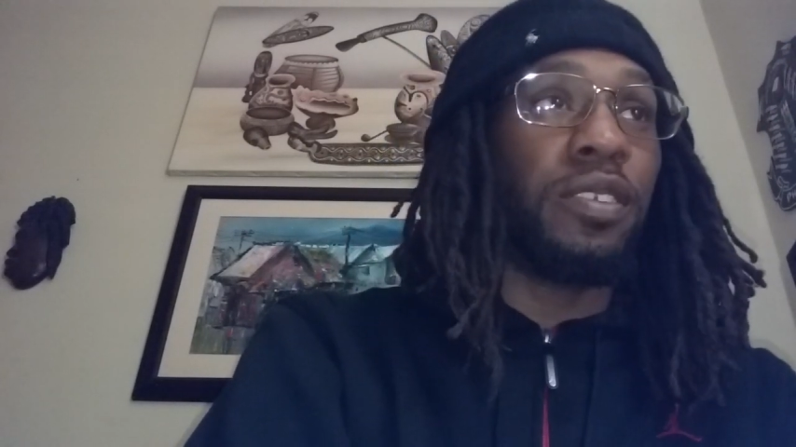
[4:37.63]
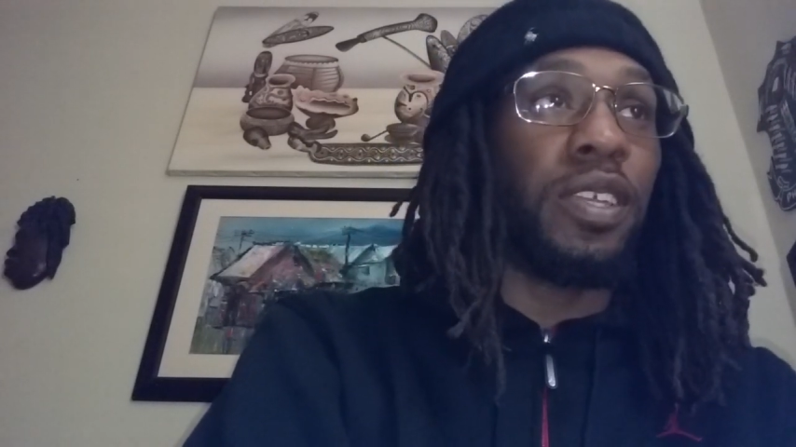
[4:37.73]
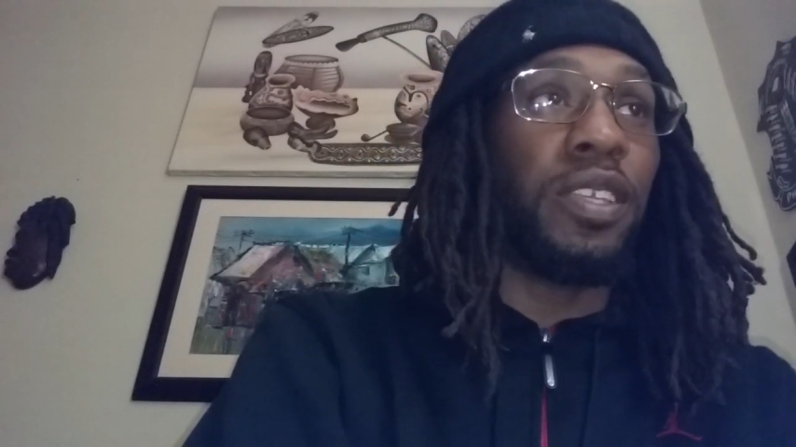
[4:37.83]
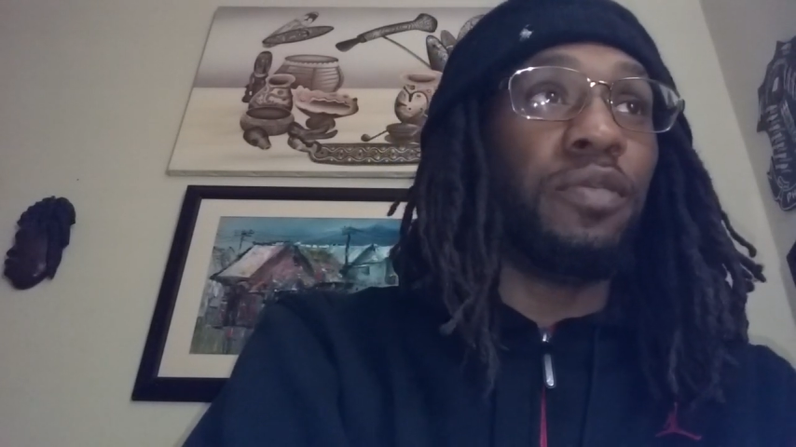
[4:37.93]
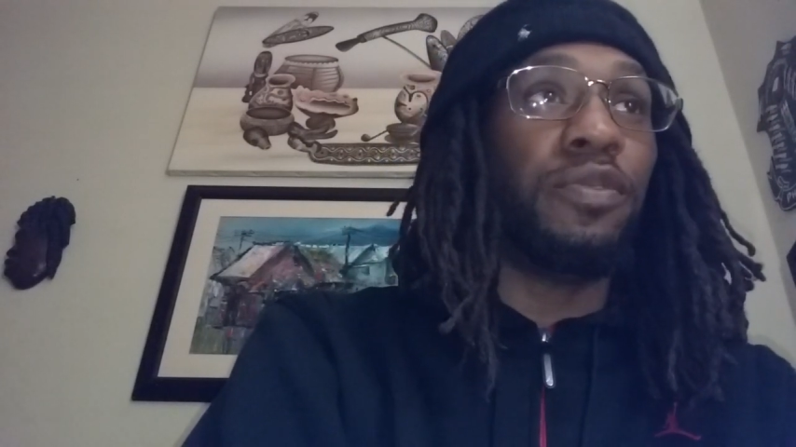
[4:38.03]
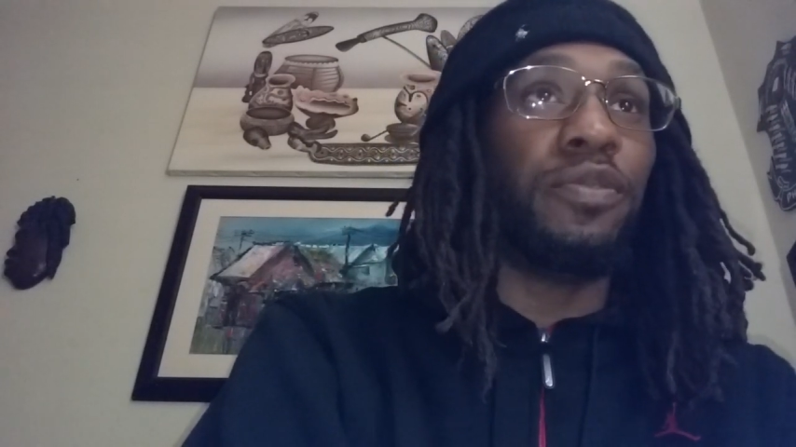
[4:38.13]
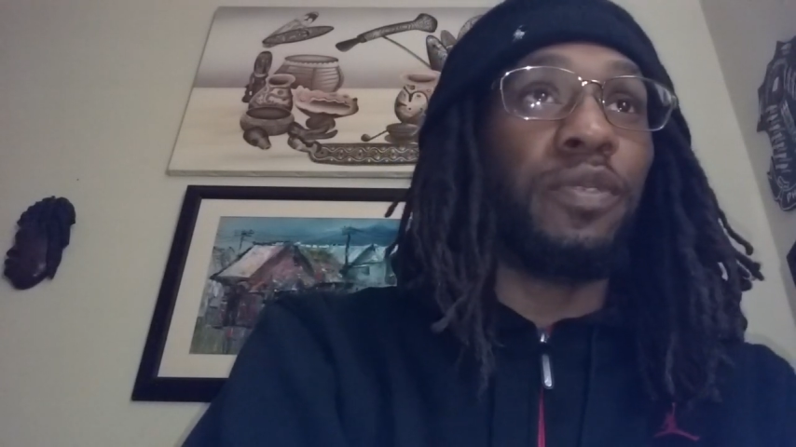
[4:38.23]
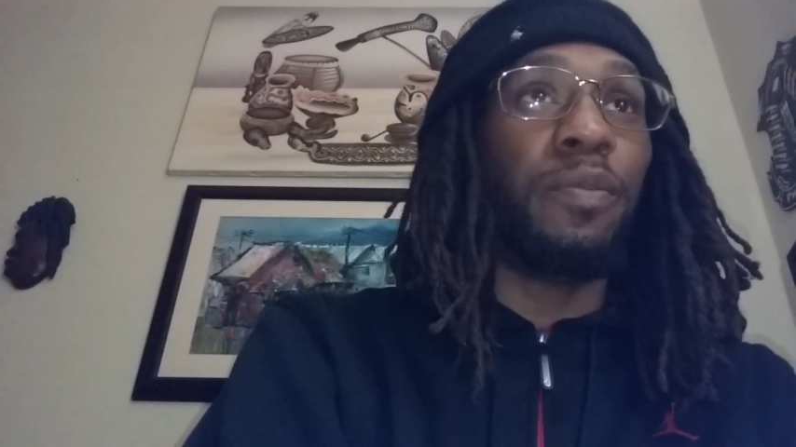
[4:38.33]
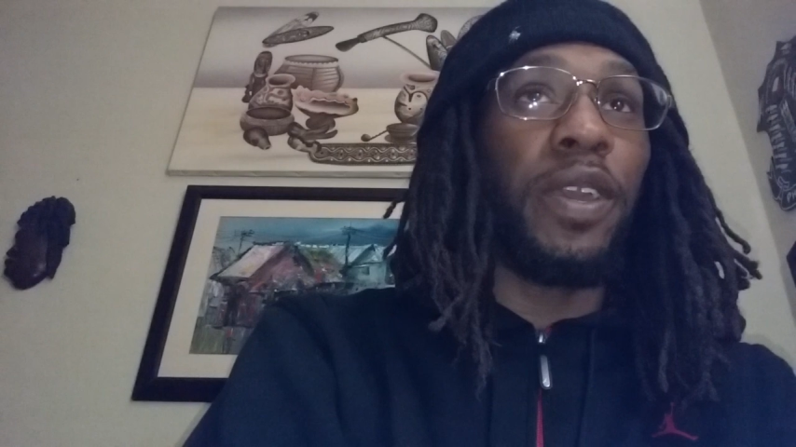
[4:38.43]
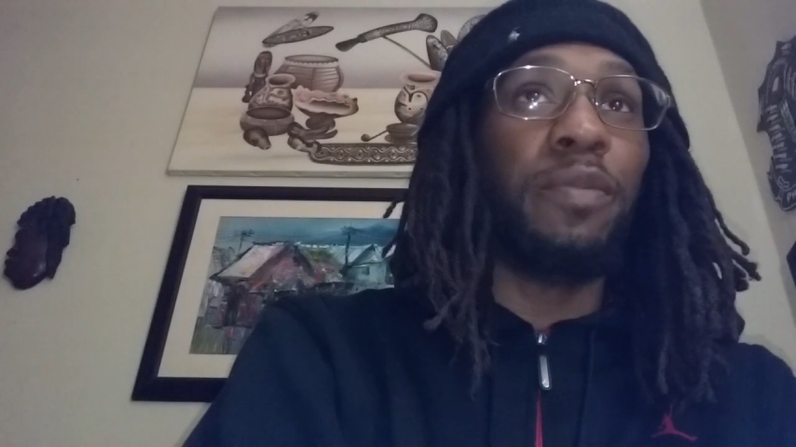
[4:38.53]
I think
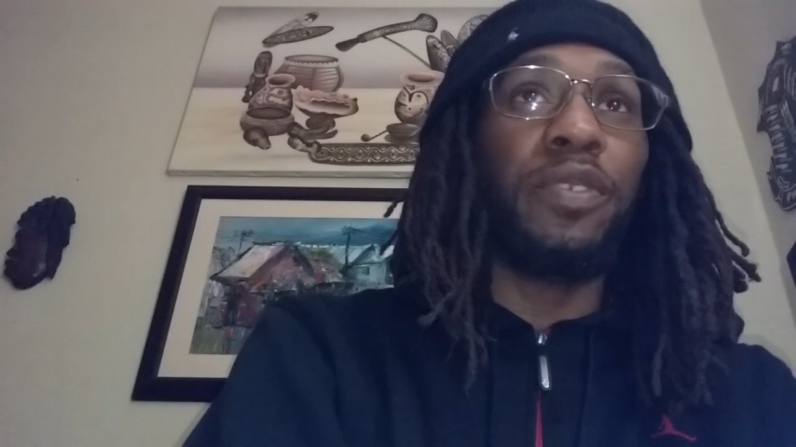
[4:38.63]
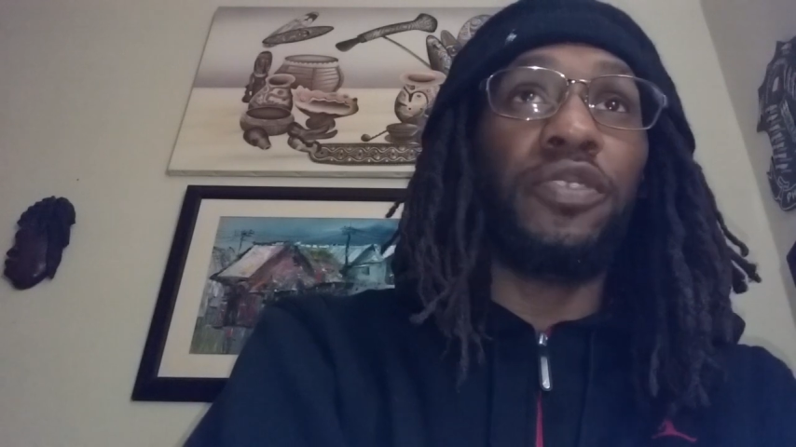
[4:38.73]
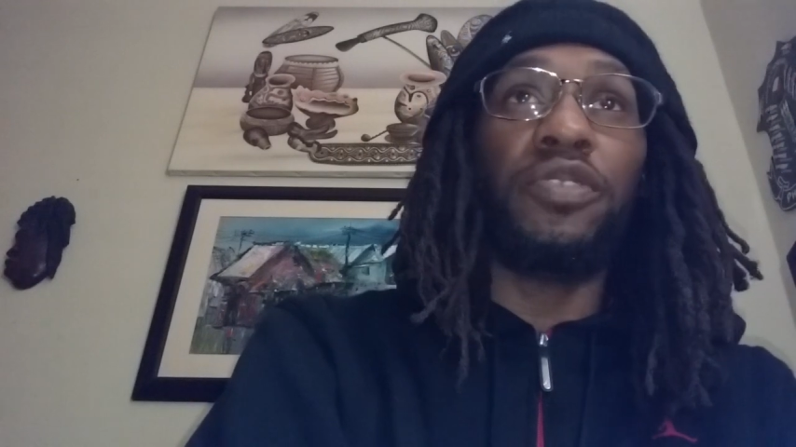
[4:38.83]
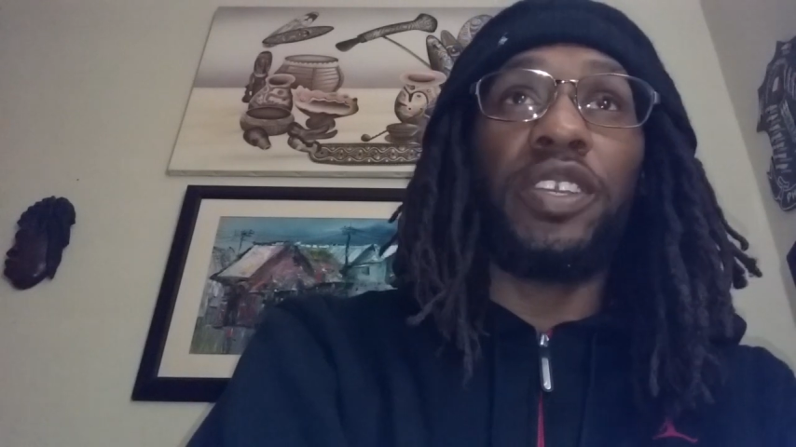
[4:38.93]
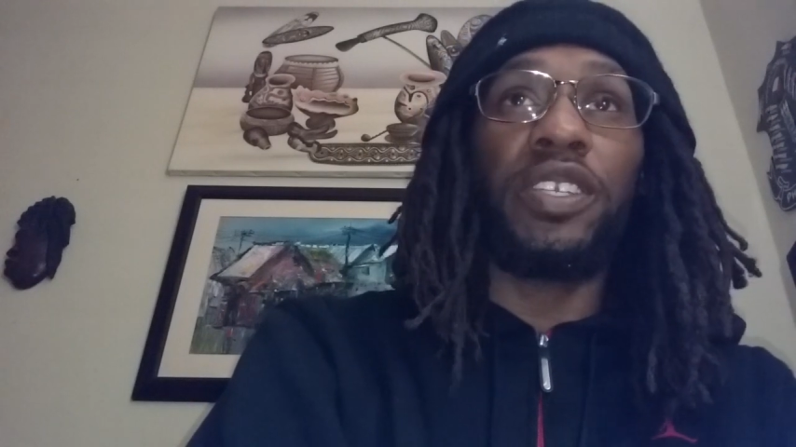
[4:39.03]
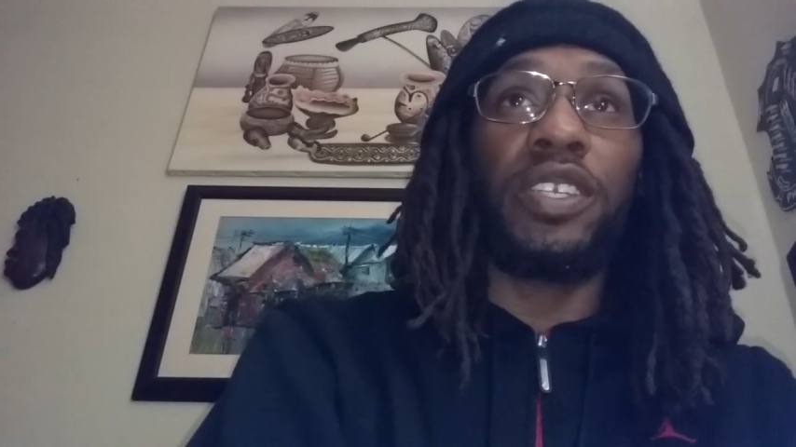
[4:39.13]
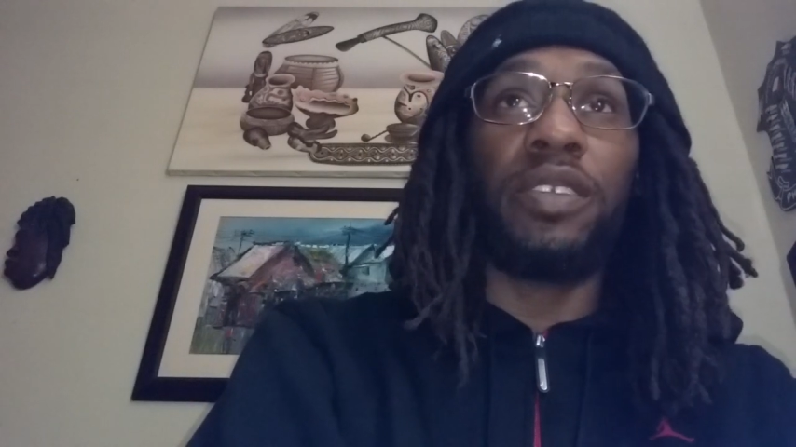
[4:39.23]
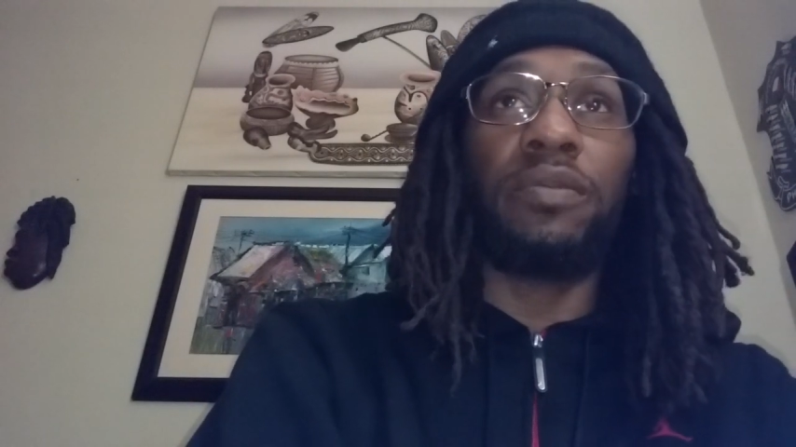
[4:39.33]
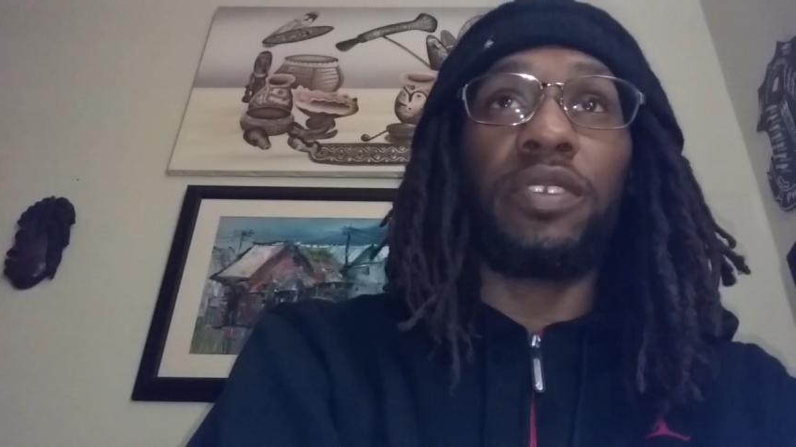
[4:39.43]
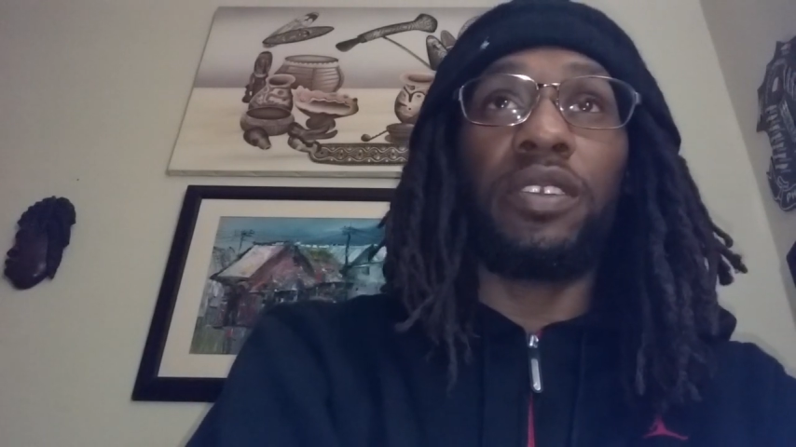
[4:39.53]
it might have been Drink
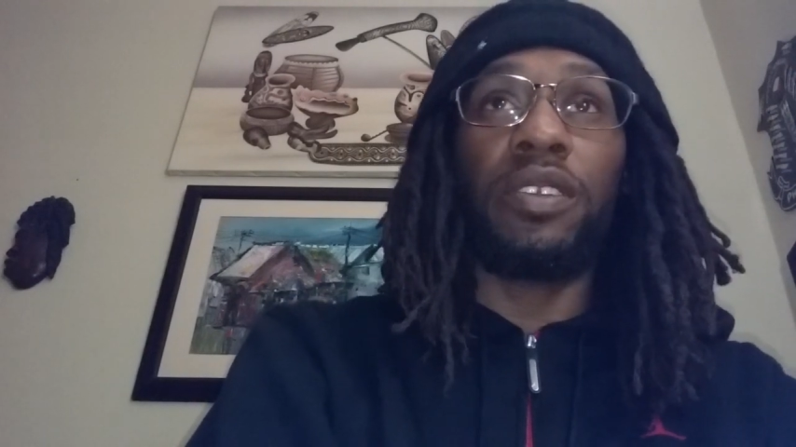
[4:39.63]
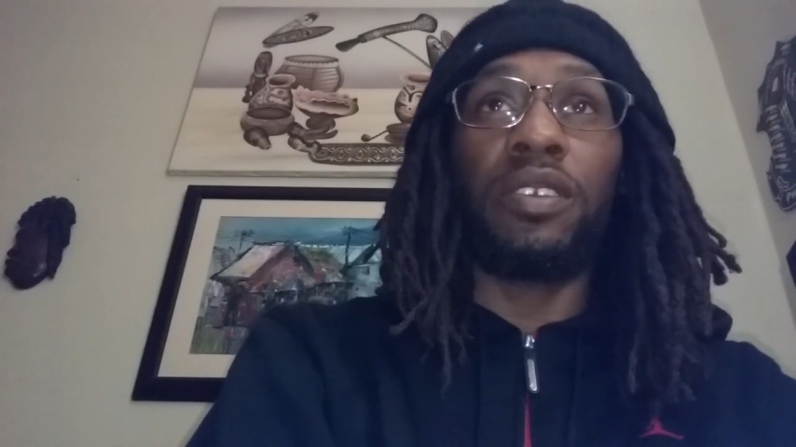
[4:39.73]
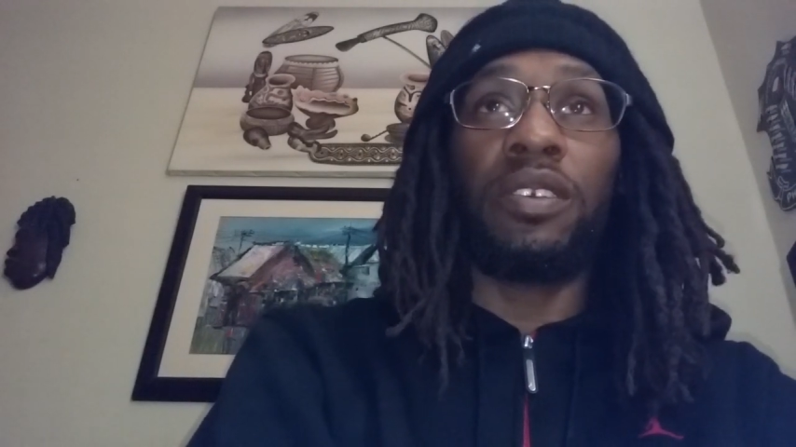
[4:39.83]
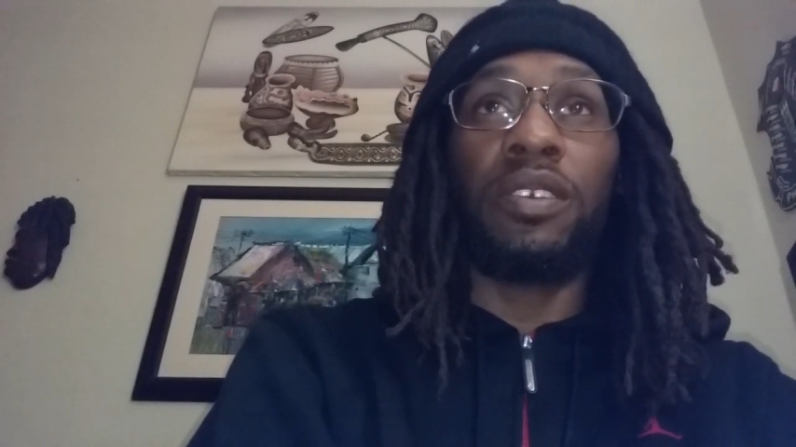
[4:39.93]
Champs, huh?